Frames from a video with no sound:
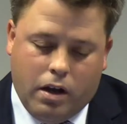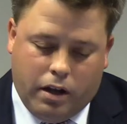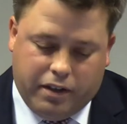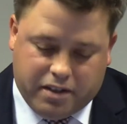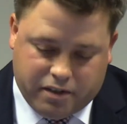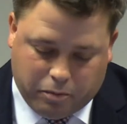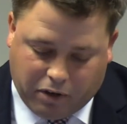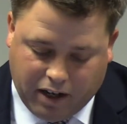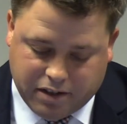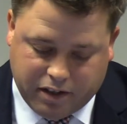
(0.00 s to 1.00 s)
This is a
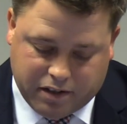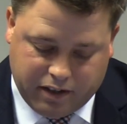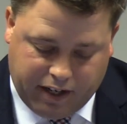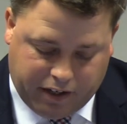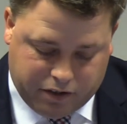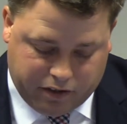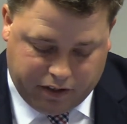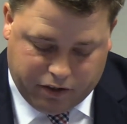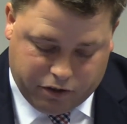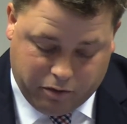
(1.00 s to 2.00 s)
process that
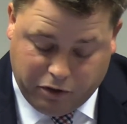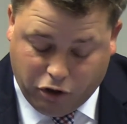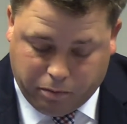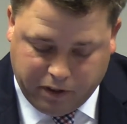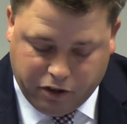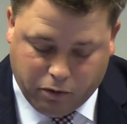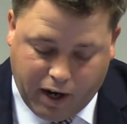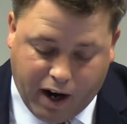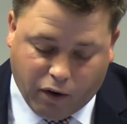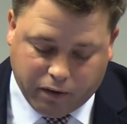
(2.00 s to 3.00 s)
actually should be open
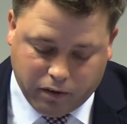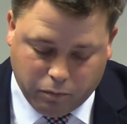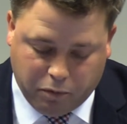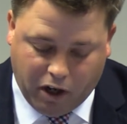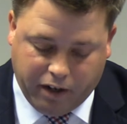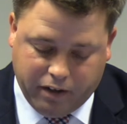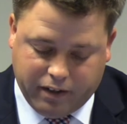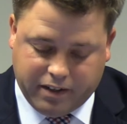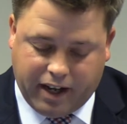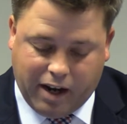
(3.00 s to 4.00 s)
year-round, but the
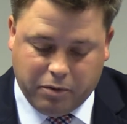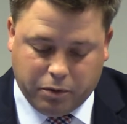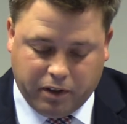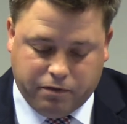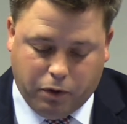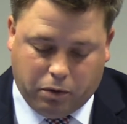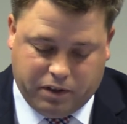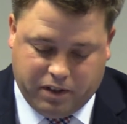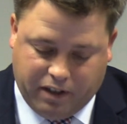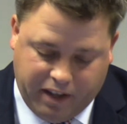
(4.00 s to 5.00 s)
time to really
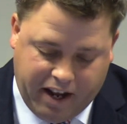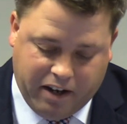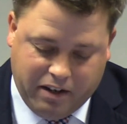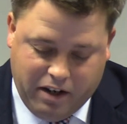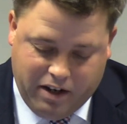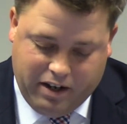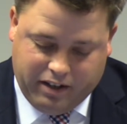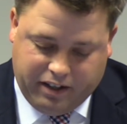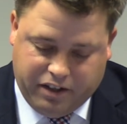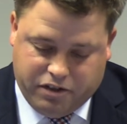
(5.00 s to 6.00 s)
focus on that
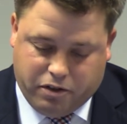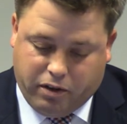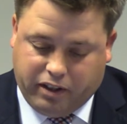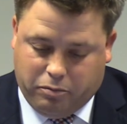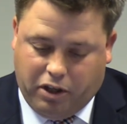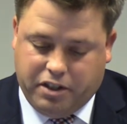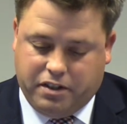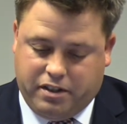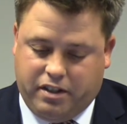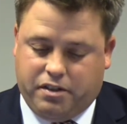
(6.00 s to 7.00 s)
is during the budget
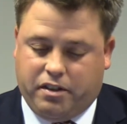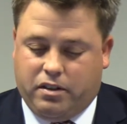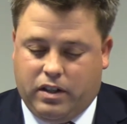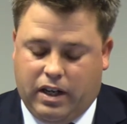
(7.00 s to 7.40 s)
season,